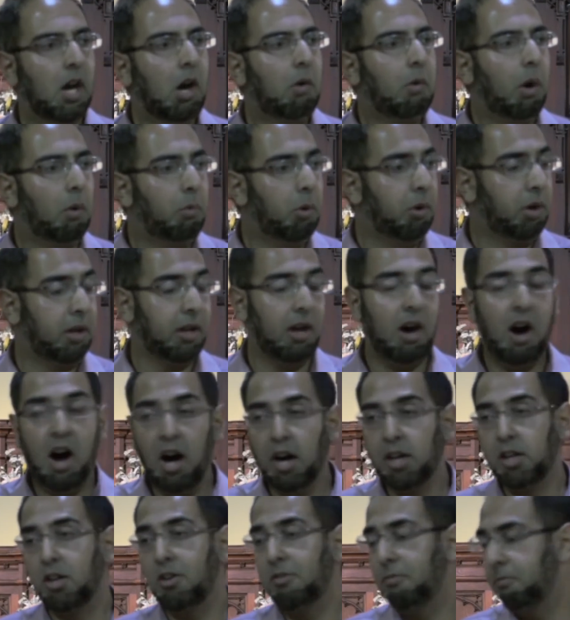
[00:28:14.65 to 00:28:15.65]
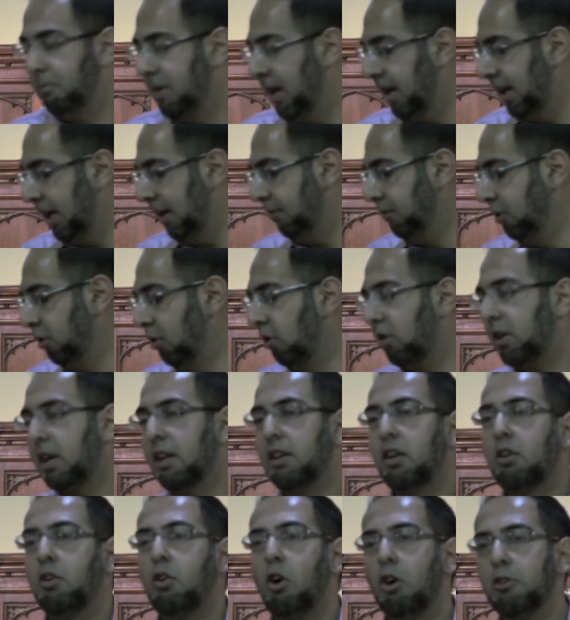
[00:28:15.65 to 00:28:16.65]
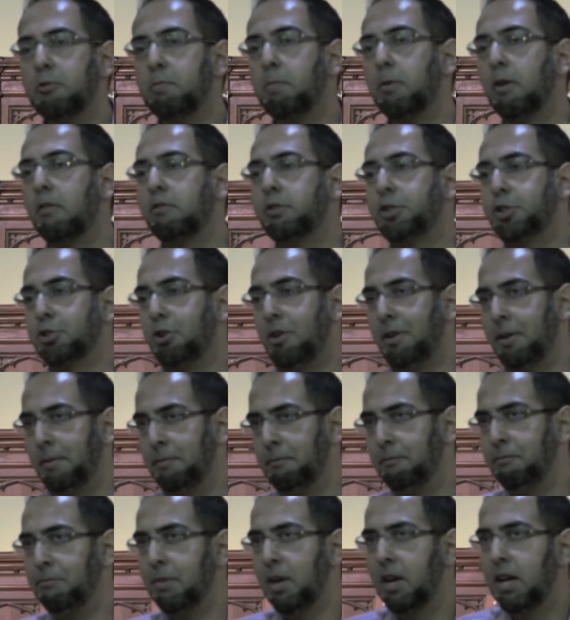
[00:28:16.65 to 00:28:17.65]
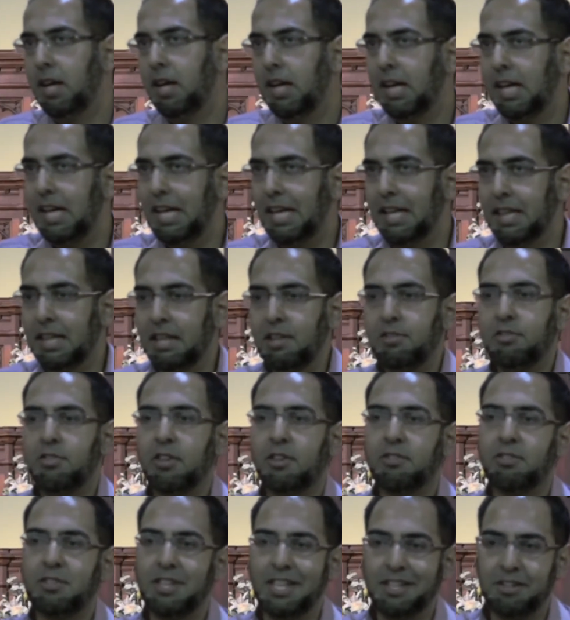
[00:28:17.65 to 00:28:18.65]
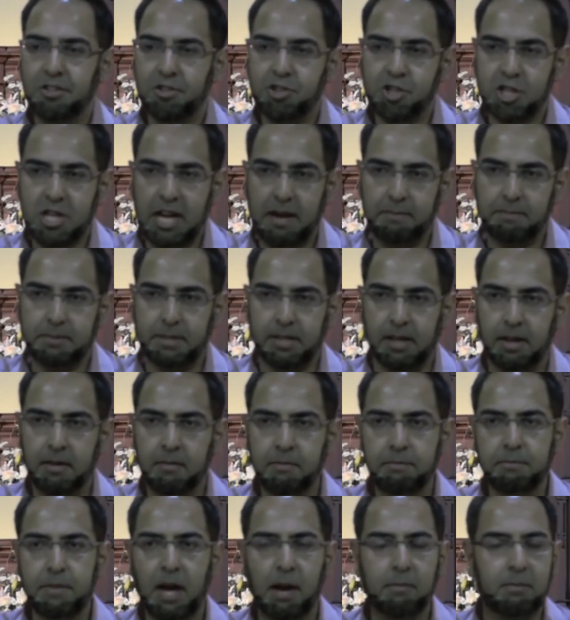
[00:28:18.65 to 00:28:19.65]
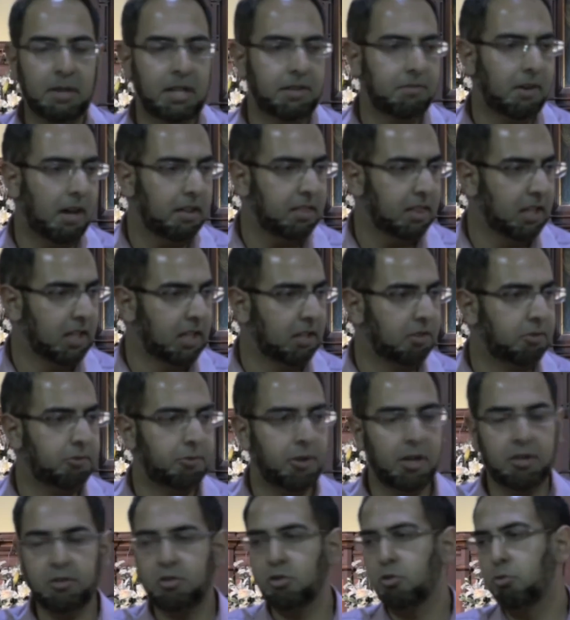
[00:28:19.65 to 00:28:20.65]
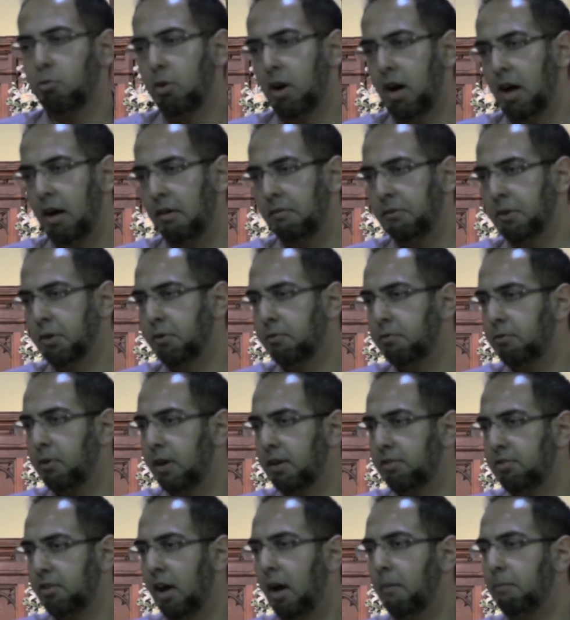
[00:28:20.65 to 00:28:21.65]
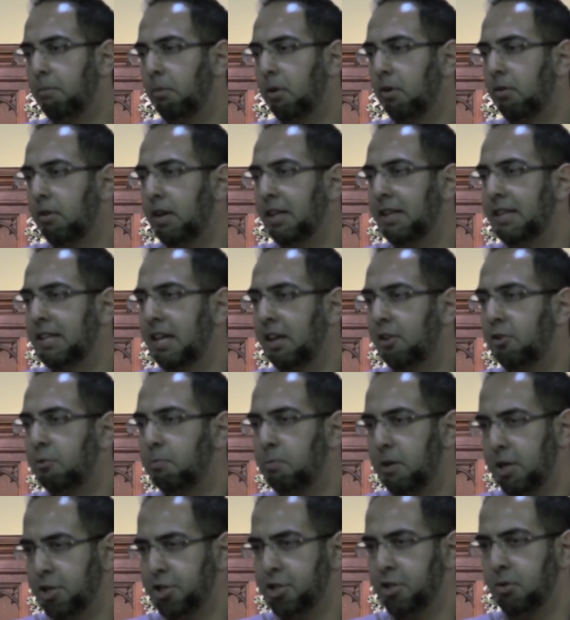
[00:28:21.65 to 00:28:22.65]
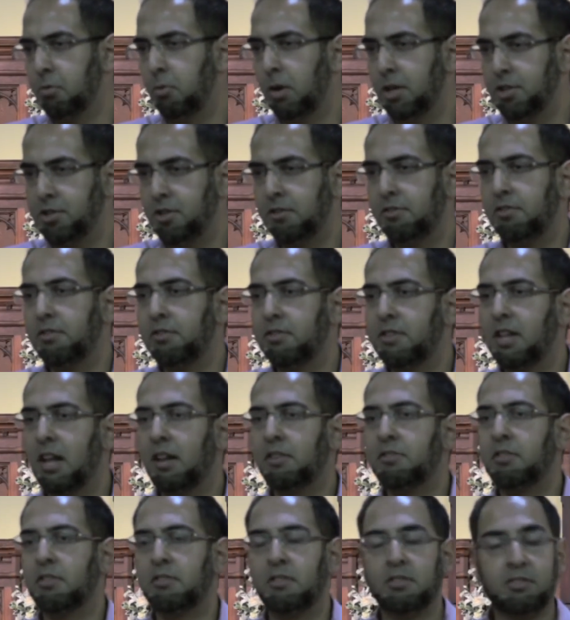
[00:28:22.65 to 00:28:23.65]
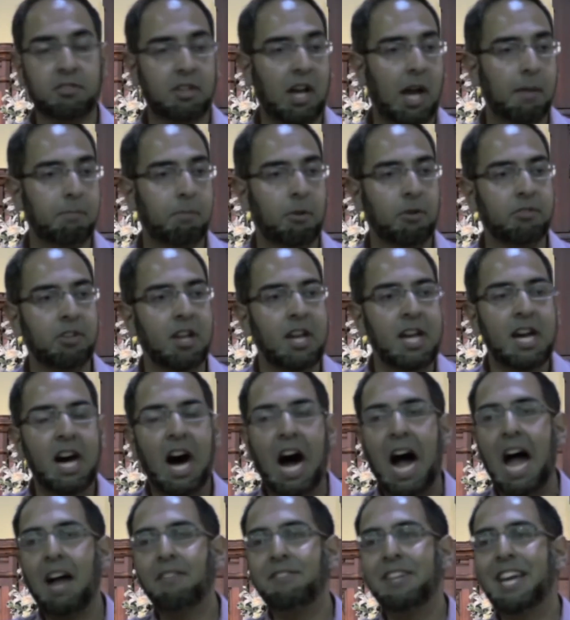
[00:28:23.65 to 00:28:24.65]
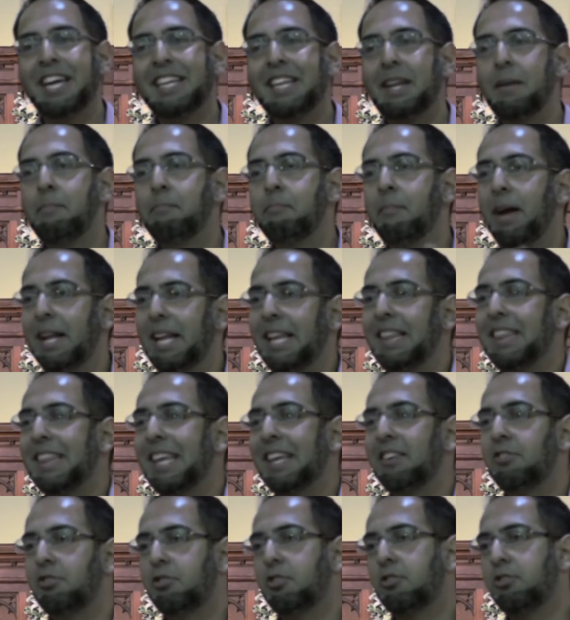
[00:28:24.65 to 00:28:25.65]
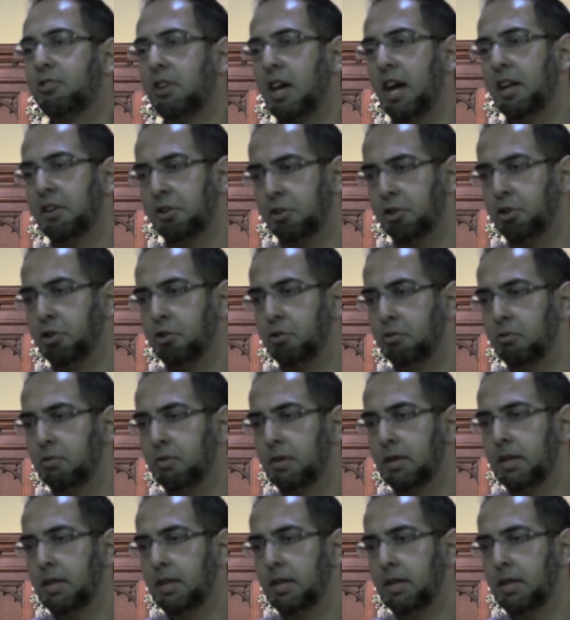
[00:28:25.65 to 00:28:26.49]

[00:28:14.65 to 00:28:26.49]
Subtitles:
Well, we could argue that if you look at the Gospel of John, in the 16th chapter, I think it's verse 12, you'd, for example, read the expression where Jesus tells the disciples, I have yet many things to say unto you.